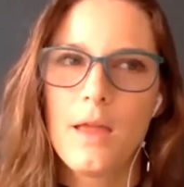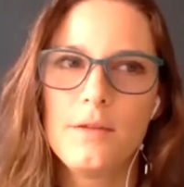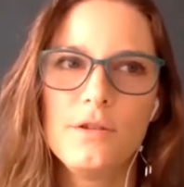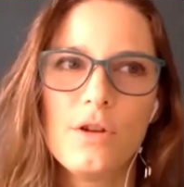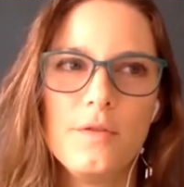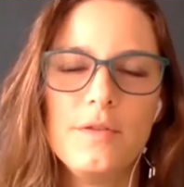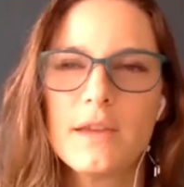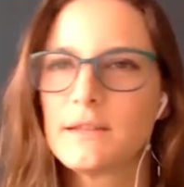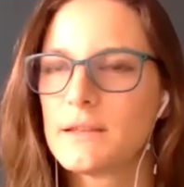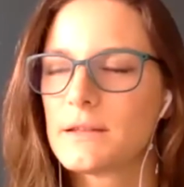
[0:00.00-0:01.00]
you know,
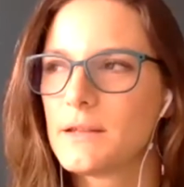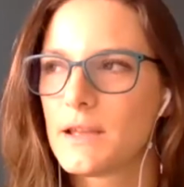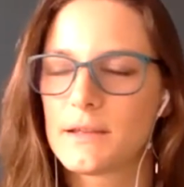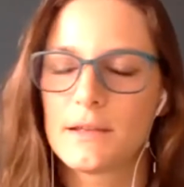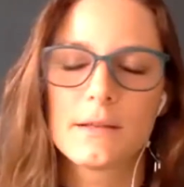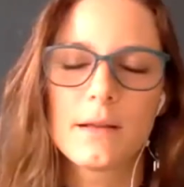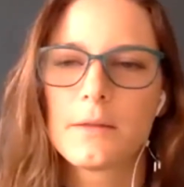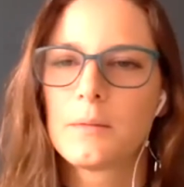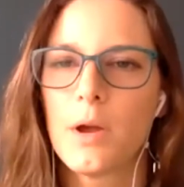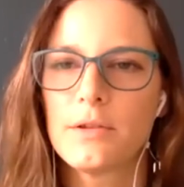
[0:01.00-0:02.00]
this is
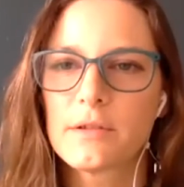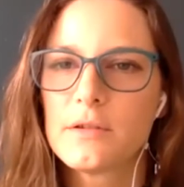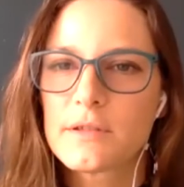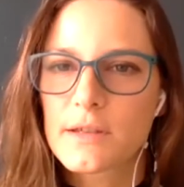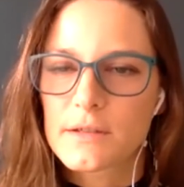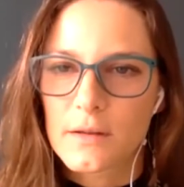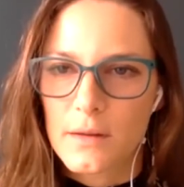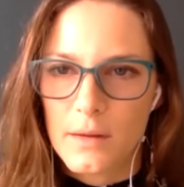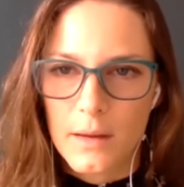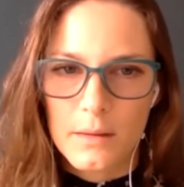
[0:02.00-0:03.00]
like the most
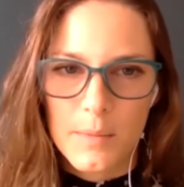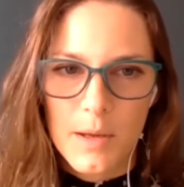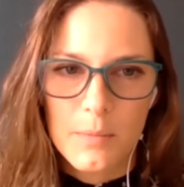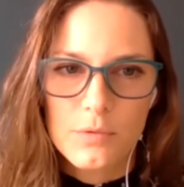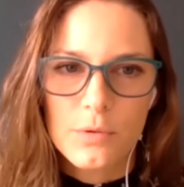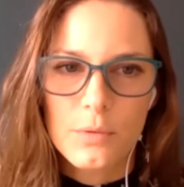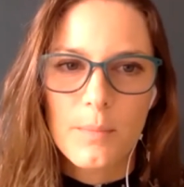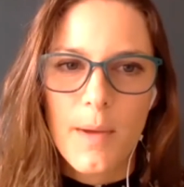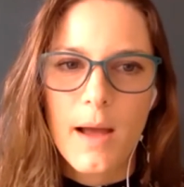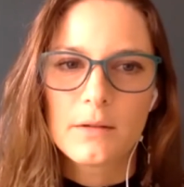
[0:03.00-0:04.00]
consistent thing that people talk
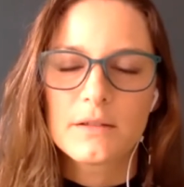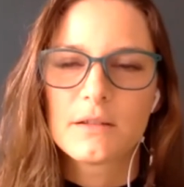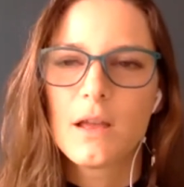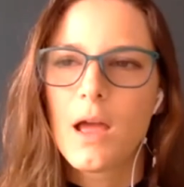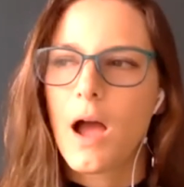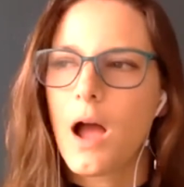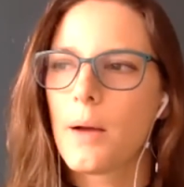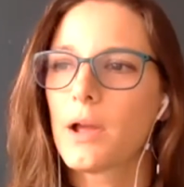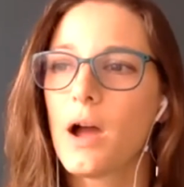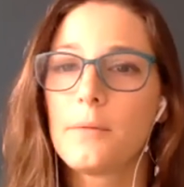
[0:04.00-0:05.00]
about.
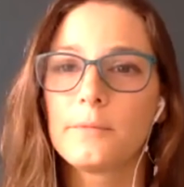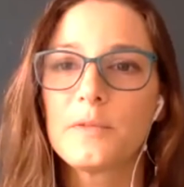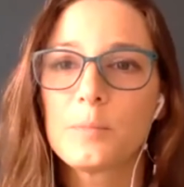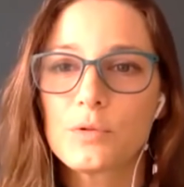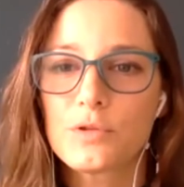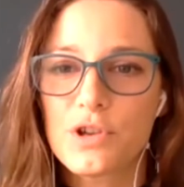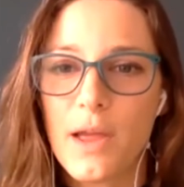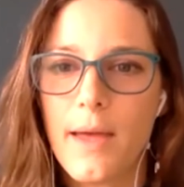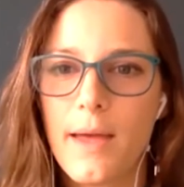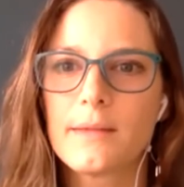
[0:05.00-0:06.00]
Comfortable
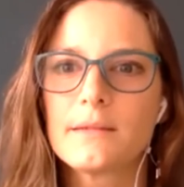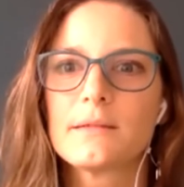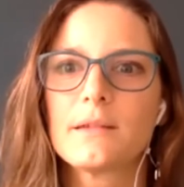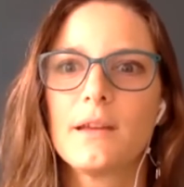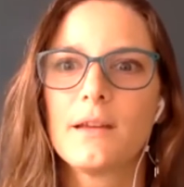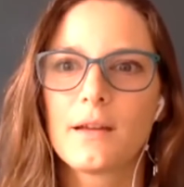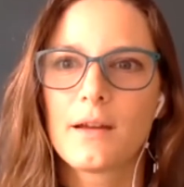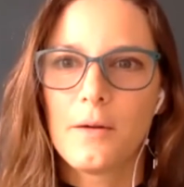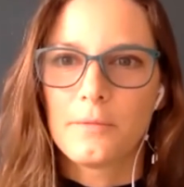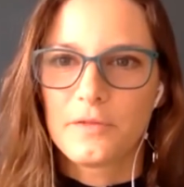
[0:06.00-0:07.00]
chairs,
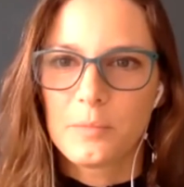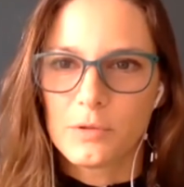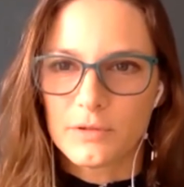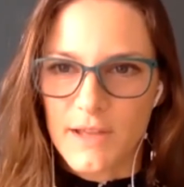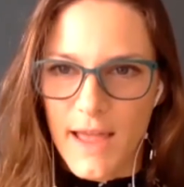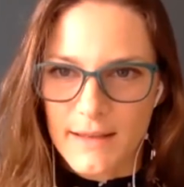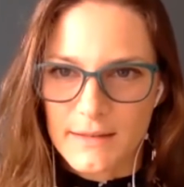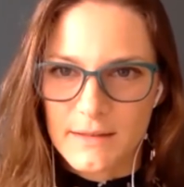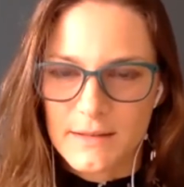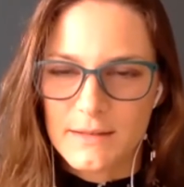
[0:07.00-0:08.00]
comfortable
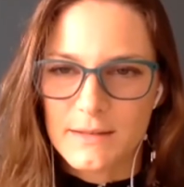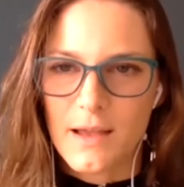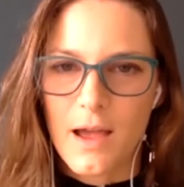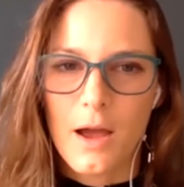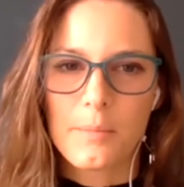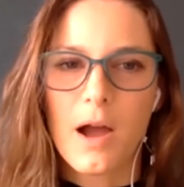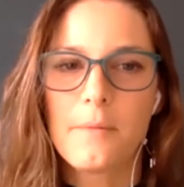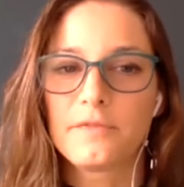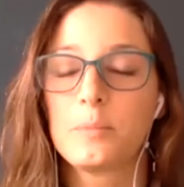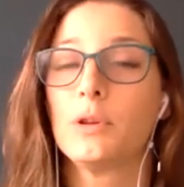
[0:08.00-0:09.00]
desks,
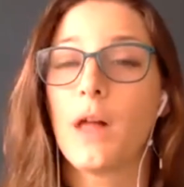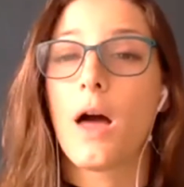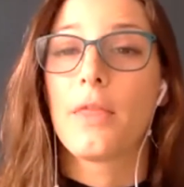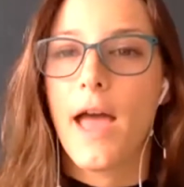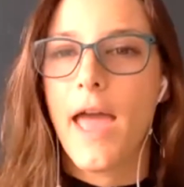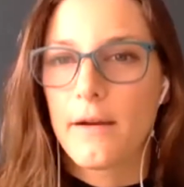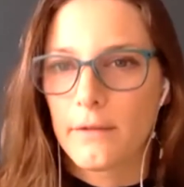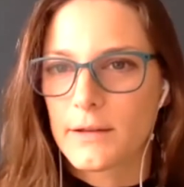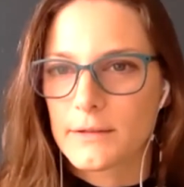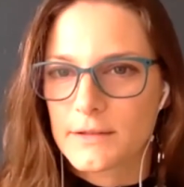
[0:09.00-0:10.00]
comfortable other
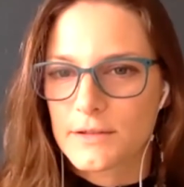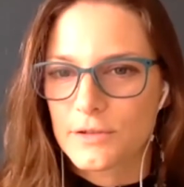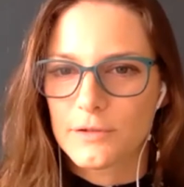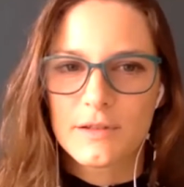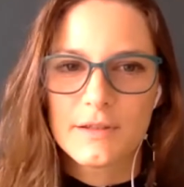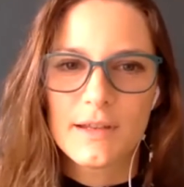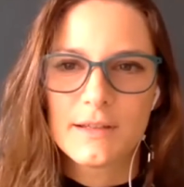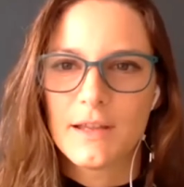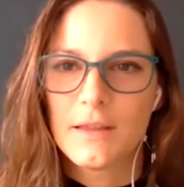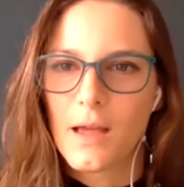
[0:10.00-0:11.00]
areas to
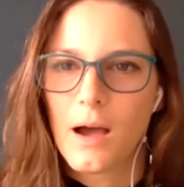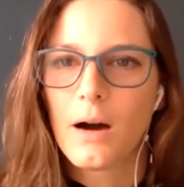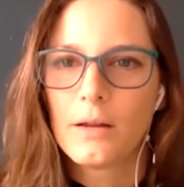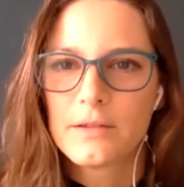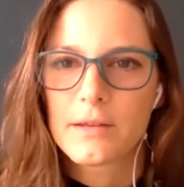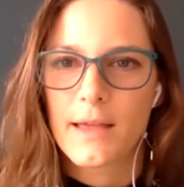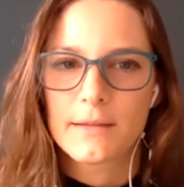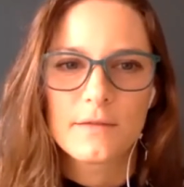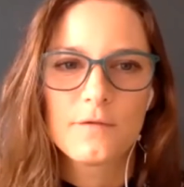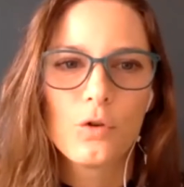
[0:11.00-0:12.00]
sit in that aren't
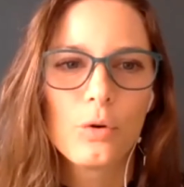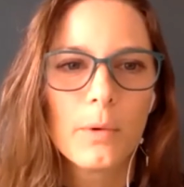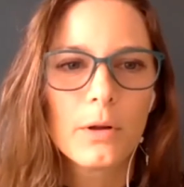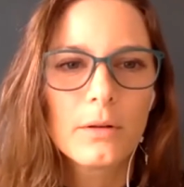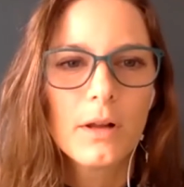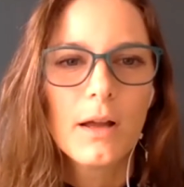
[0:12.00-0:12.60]
as formal.